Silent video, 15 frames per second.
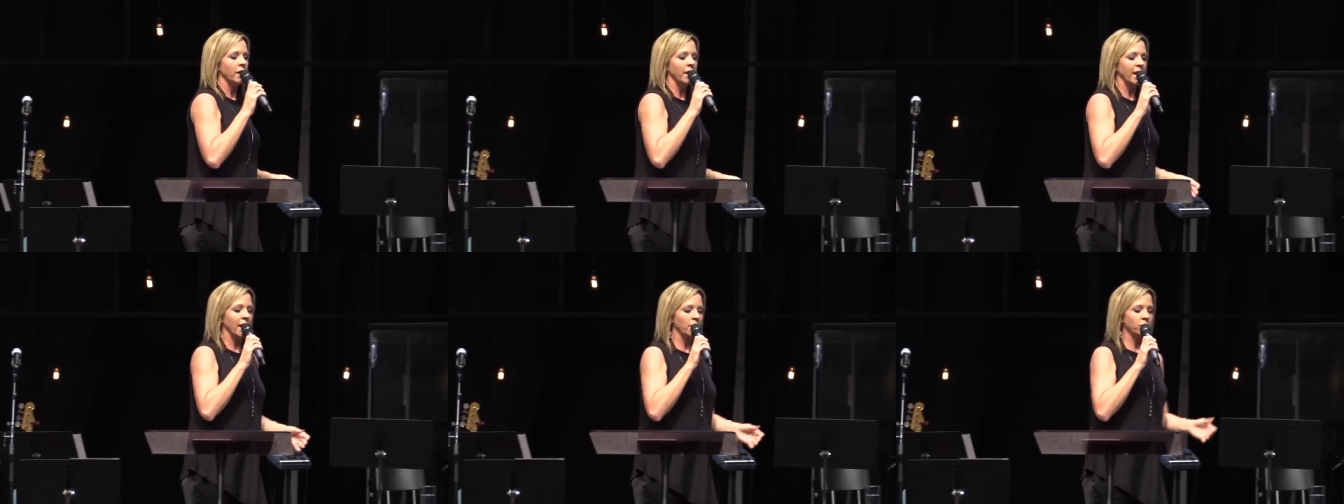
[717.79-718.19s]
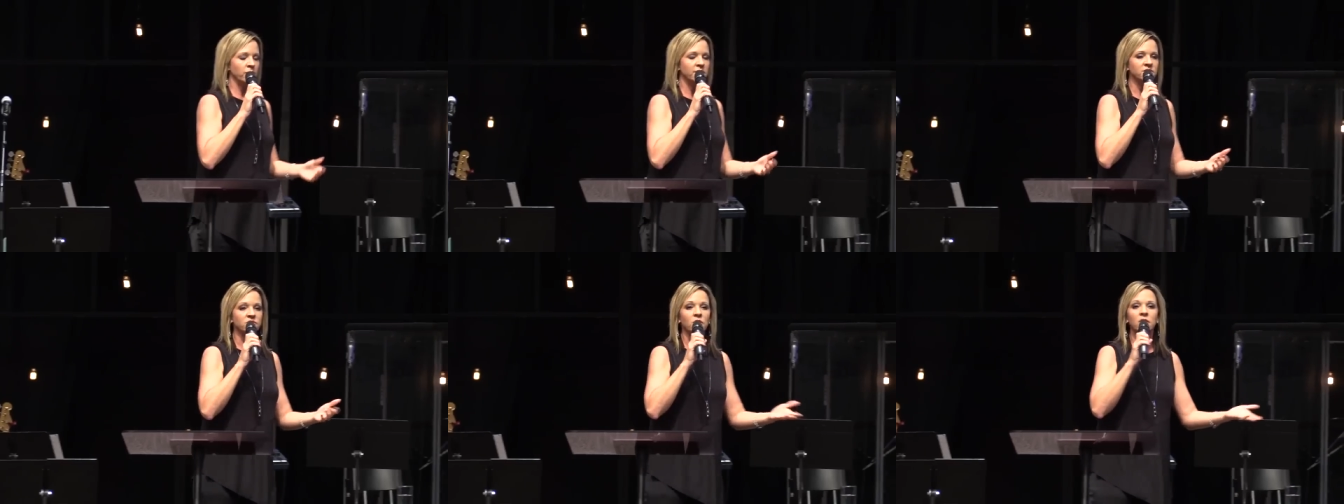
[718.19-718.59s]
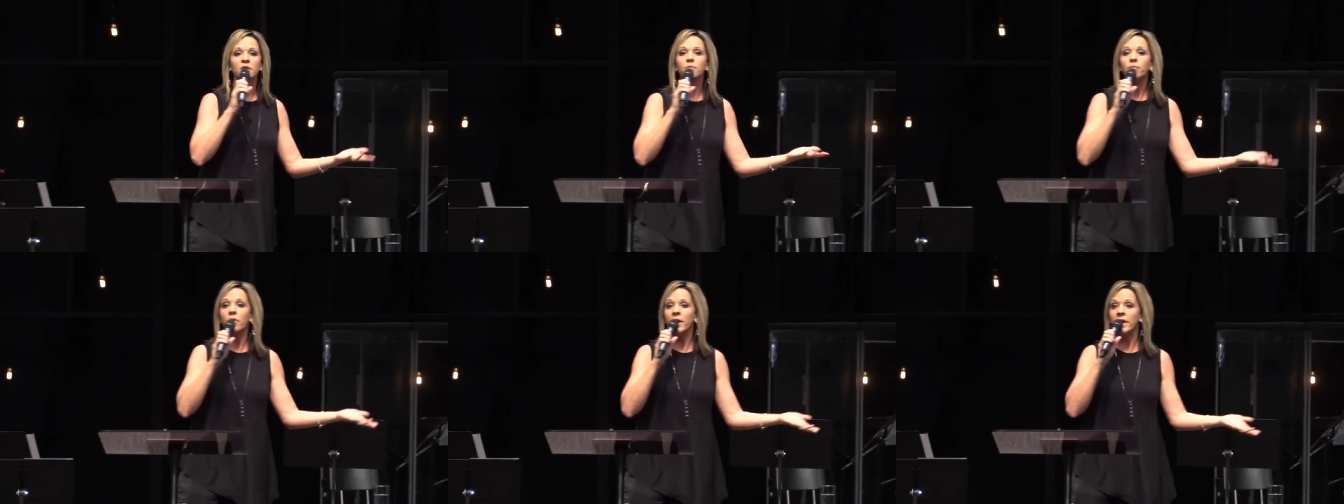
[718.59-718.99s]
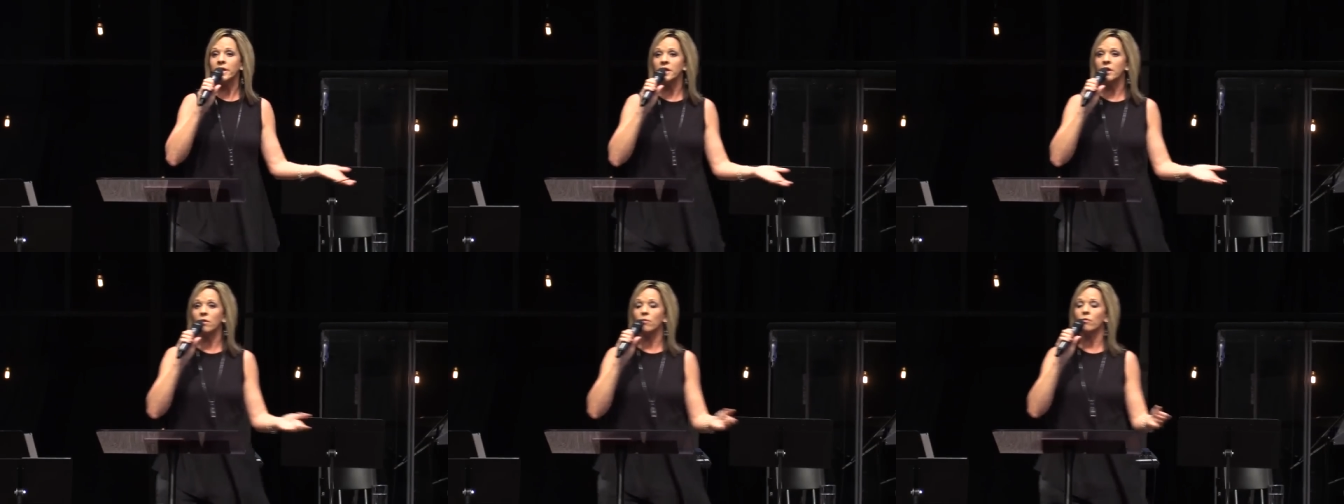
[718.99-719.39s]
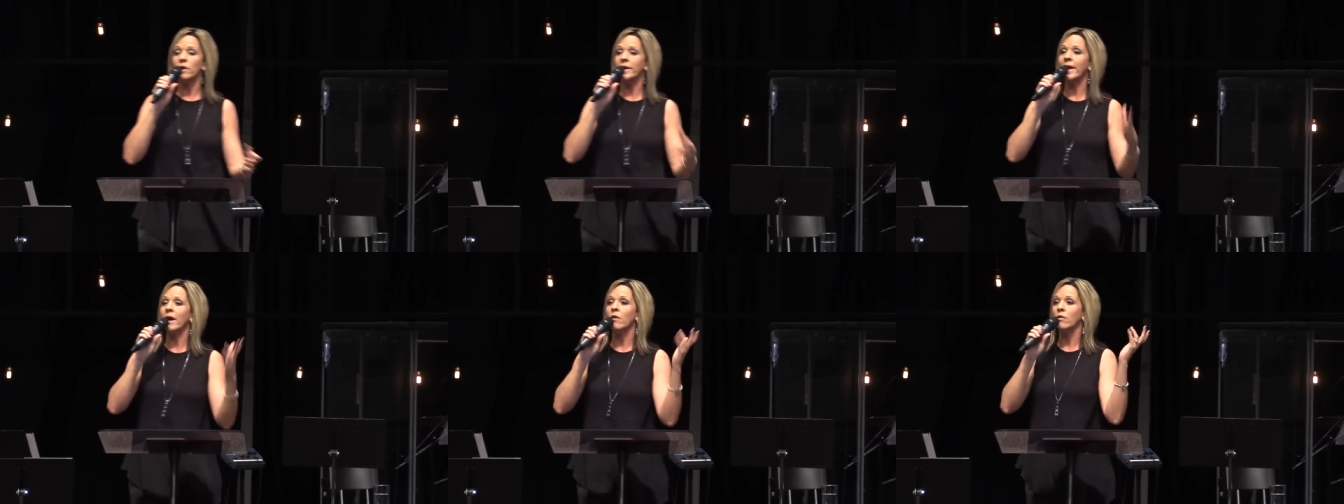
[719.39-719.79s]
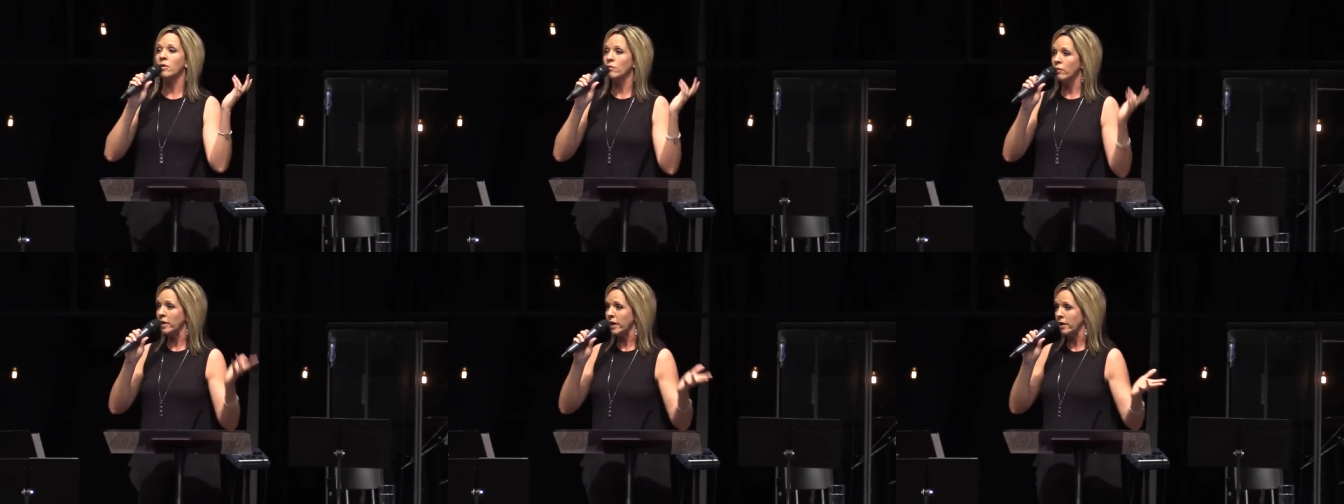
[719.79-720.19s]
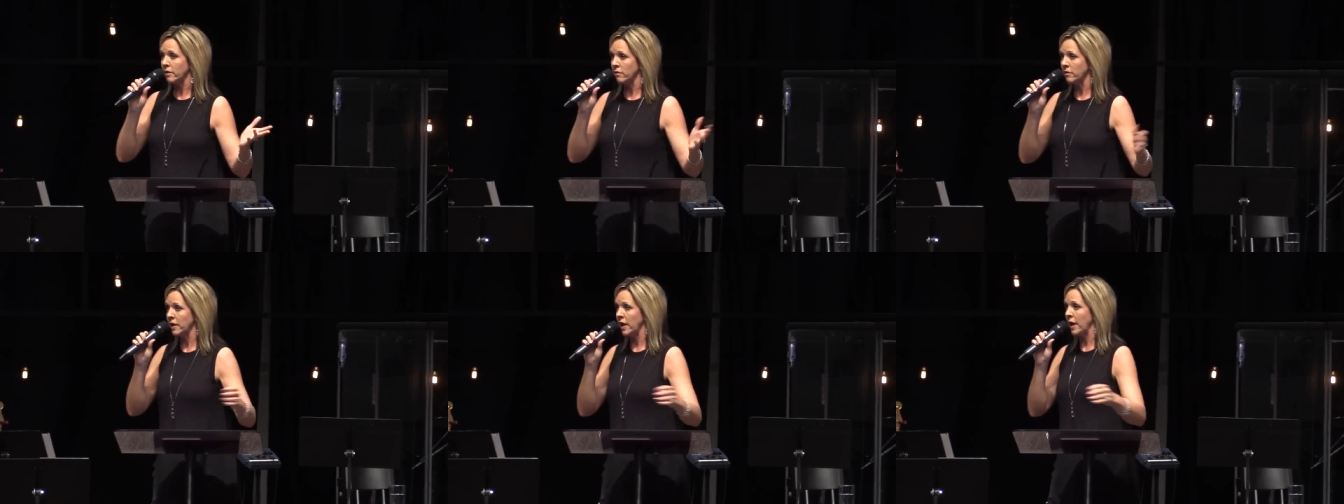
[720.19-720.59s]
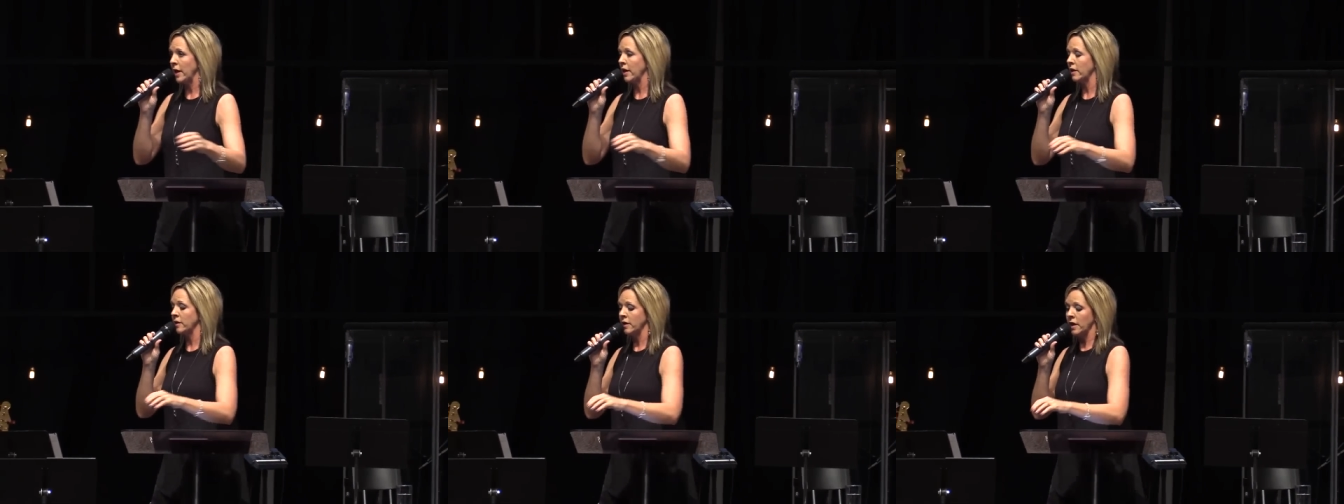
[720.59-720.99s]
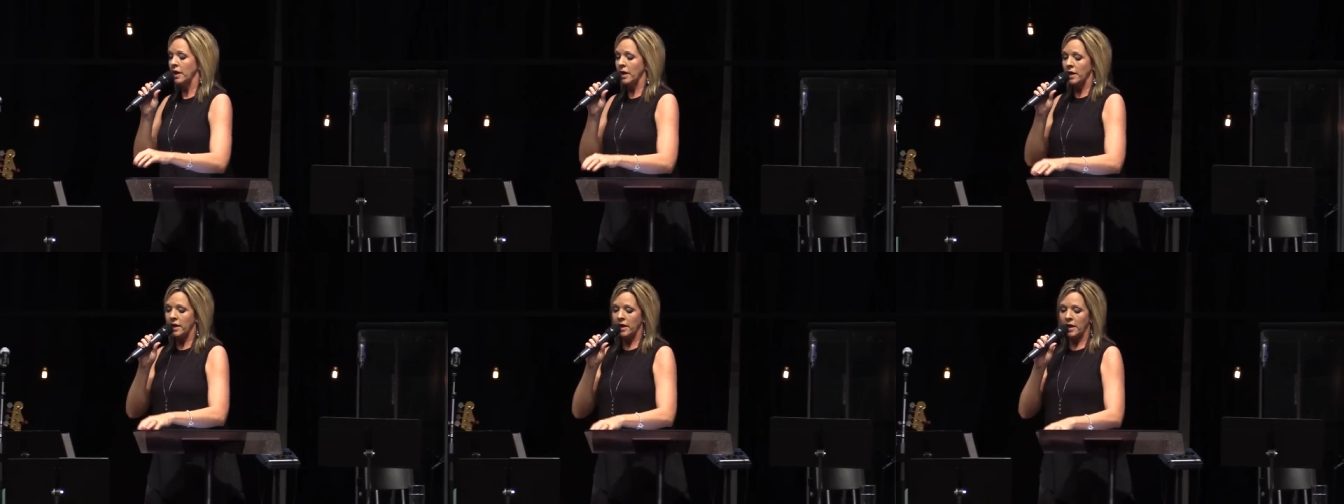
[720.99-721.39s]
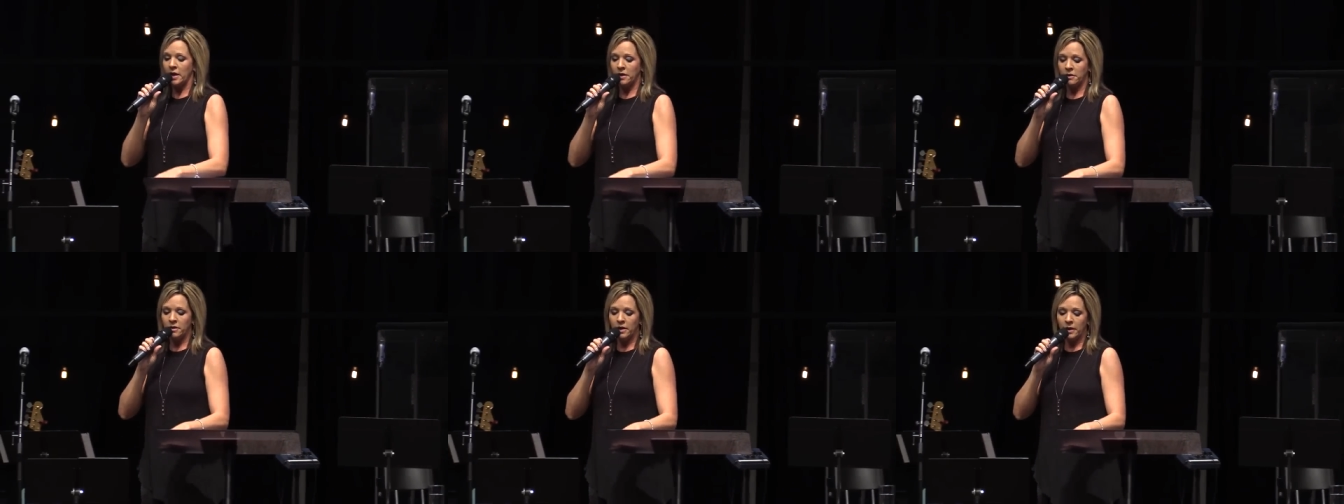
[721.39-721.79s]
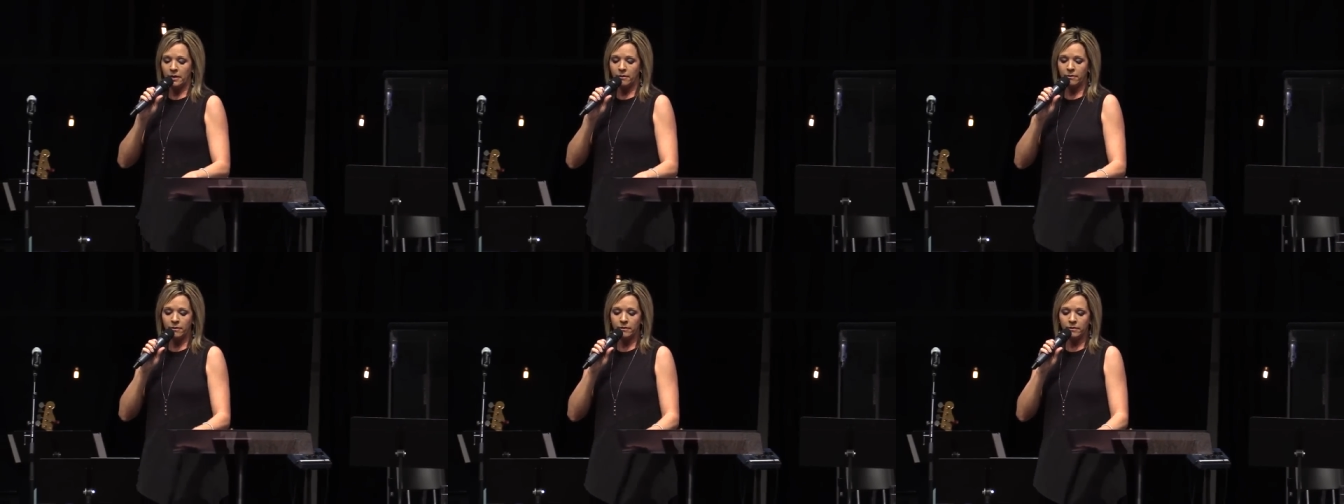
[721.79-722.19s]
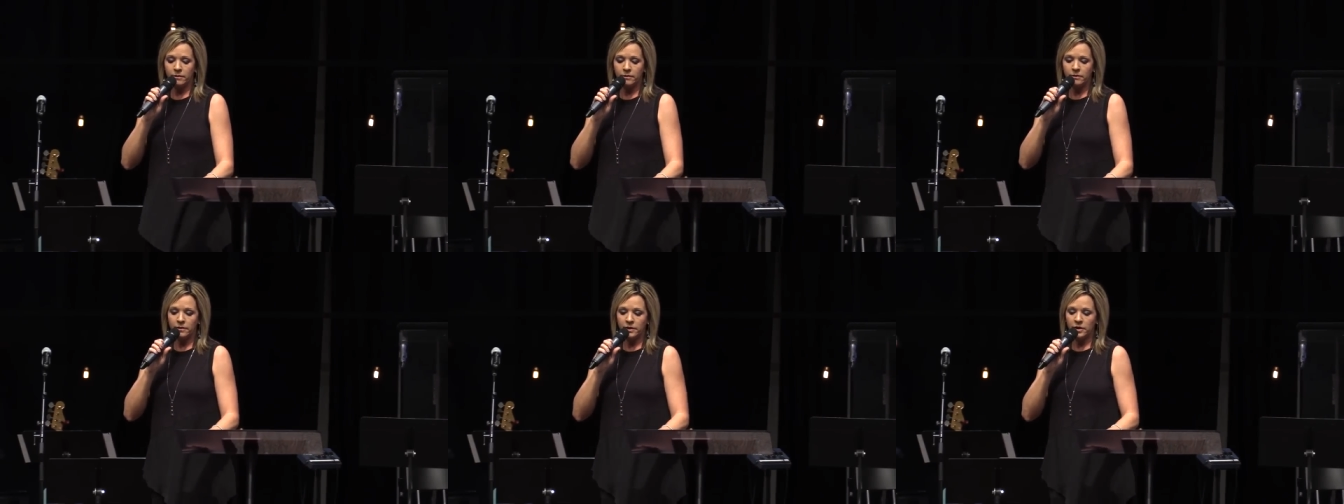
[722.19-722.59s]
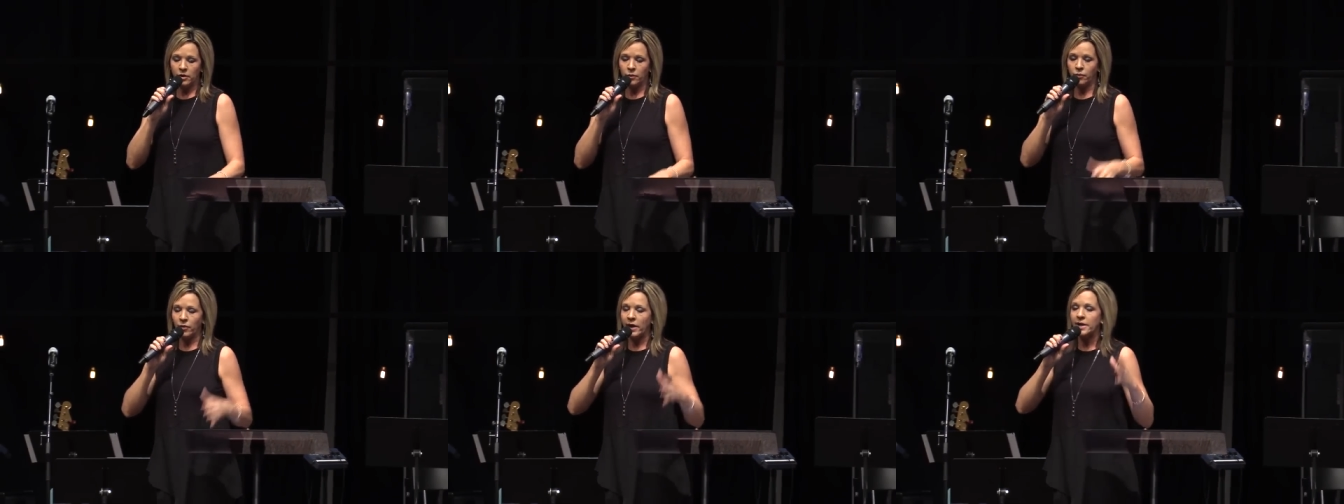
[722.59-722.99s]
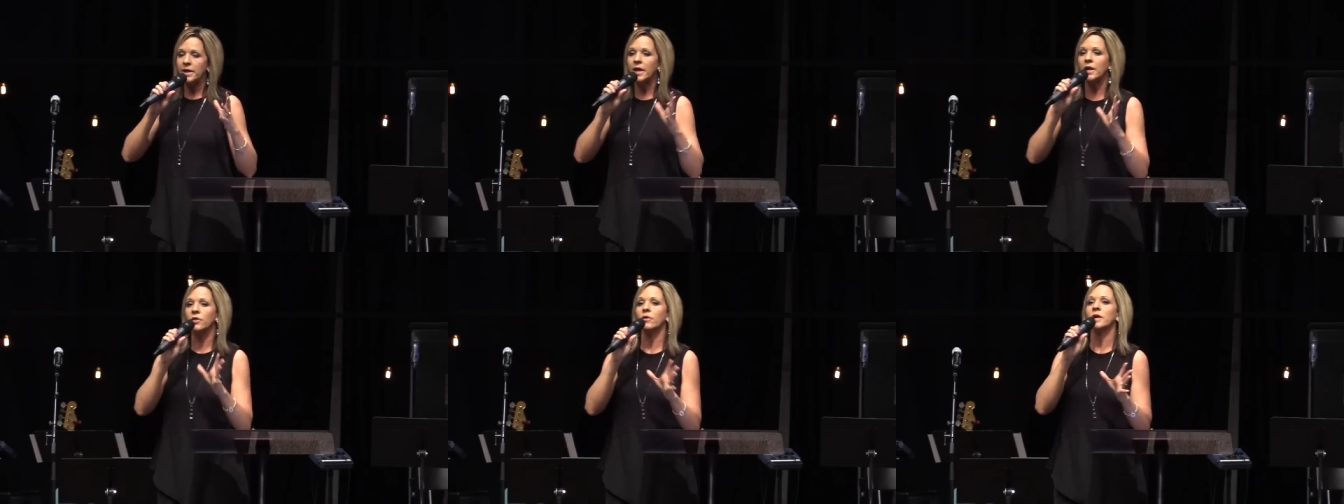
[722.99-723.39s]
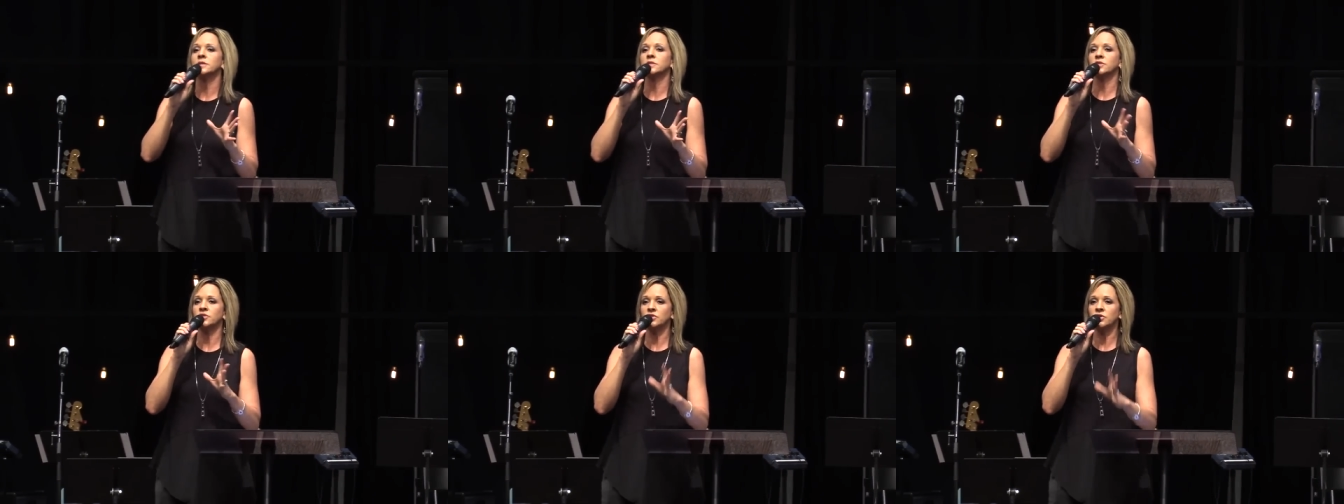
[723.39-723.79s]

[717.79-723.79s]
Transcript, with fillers: um, we started praying here one hour a week, okay, and and um, you know praying together as a